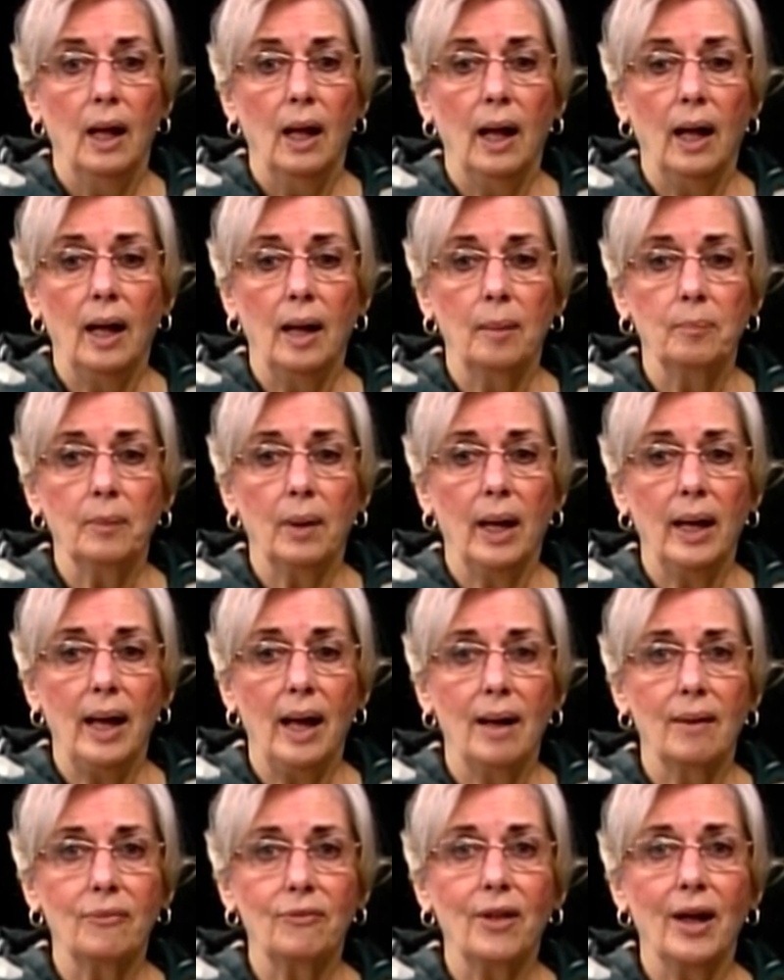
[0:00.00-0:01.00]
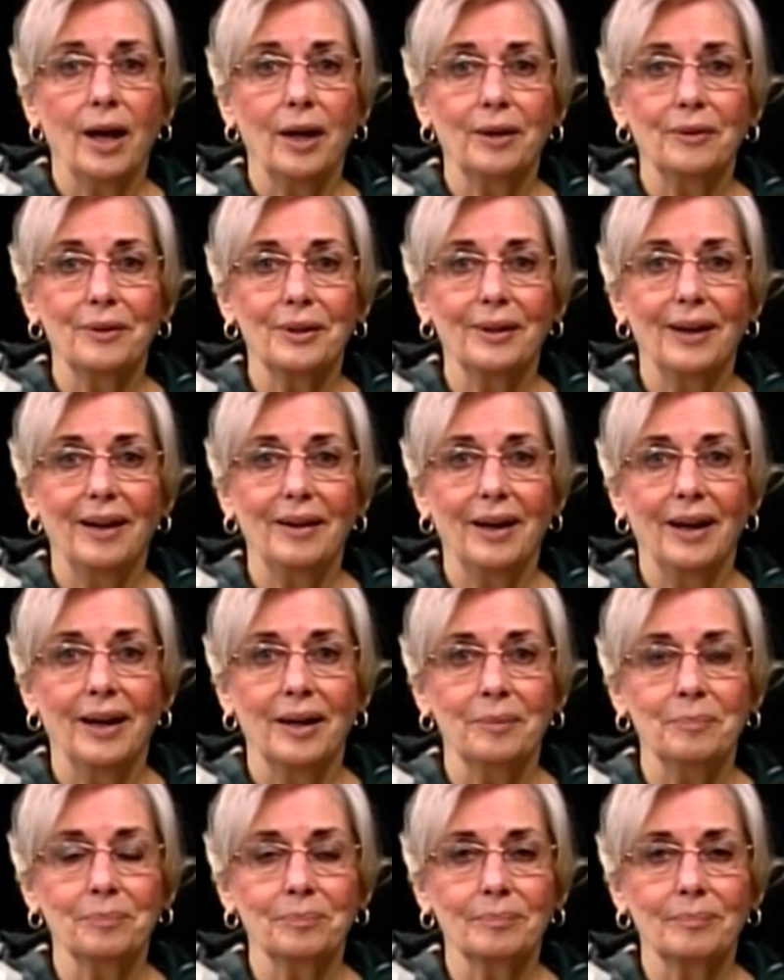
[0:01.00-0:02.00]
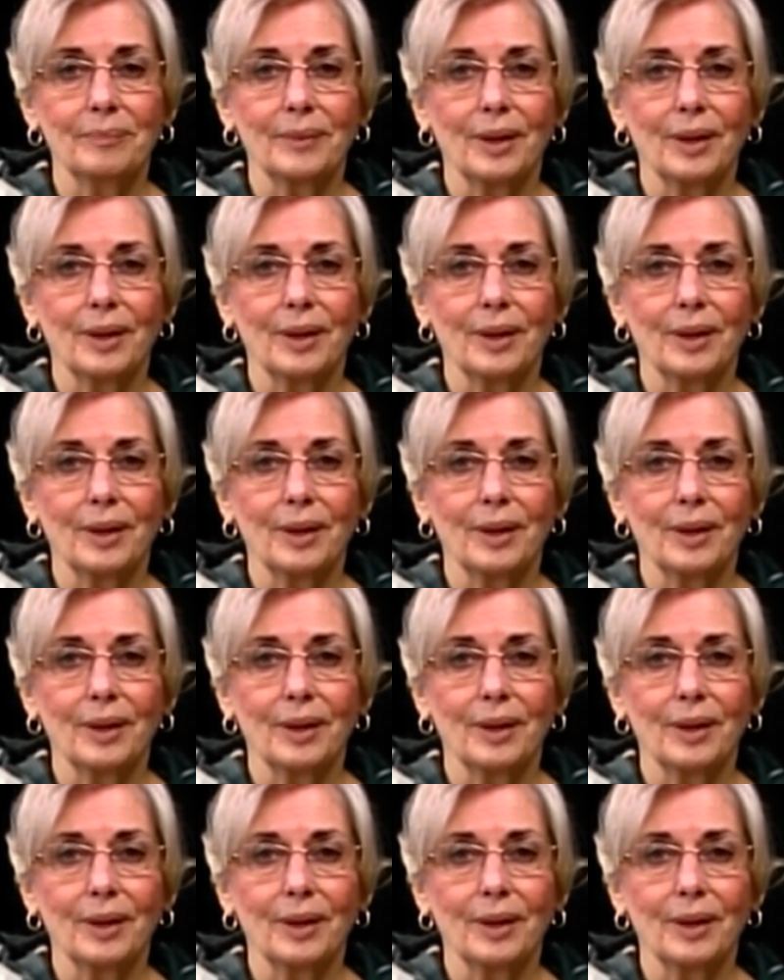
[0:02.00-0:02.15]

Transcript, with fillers: Um, I have that um,